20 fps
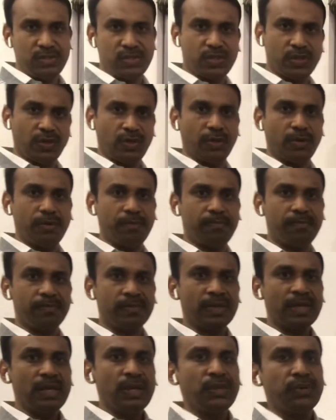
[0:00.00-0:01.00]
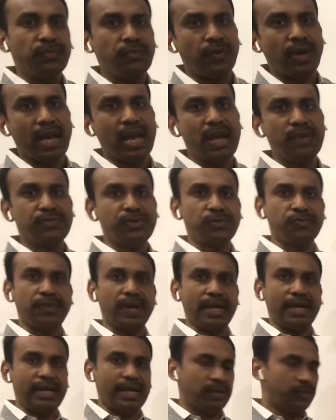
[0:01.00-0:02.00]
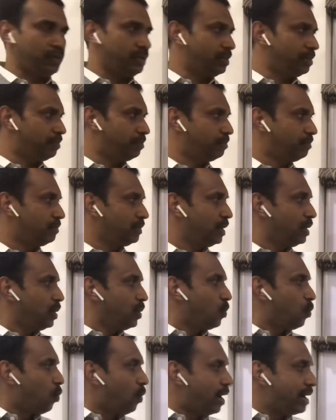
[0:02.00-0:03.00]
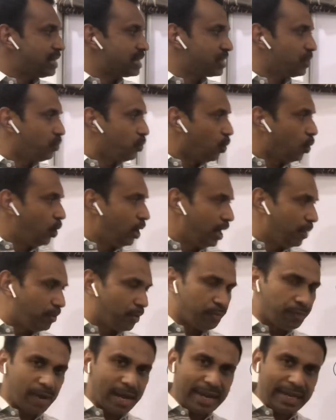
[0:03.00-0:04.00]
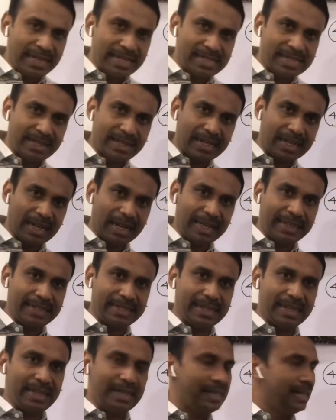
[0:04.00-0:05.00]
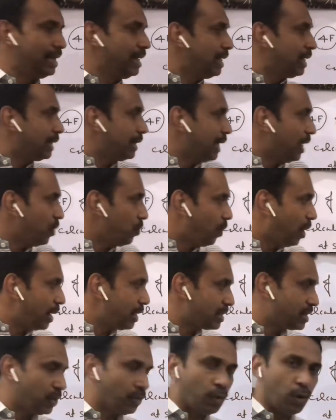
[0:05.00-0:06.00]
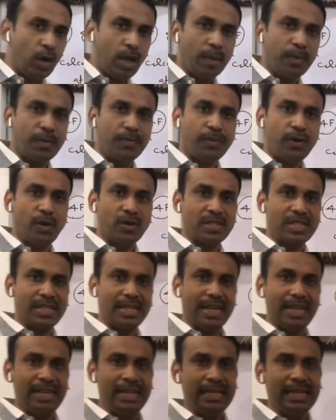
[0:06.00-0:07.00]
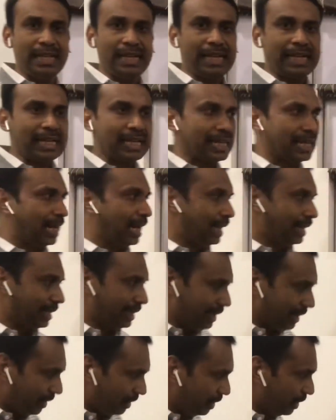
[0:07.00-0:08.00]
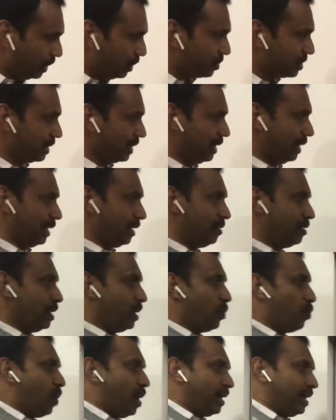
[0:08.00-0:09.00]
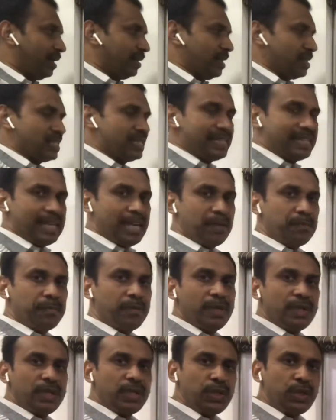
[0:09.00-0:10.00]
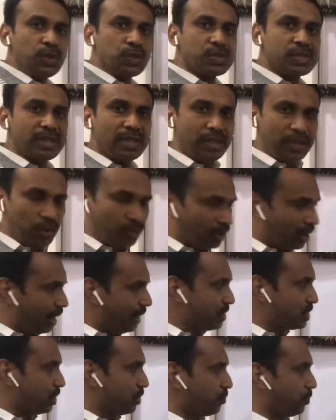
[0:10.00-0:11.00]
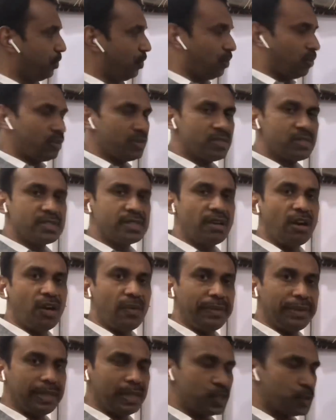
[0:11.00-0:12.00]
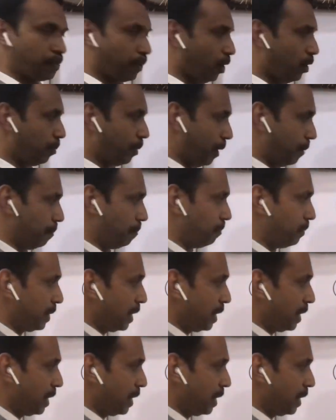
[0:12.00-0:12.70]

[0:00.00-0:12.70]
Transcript: So we have to find out what is the volume of hydrogen collected, then what is the volume of oxygen collected. You see, what are the steps utilized for solving this problem?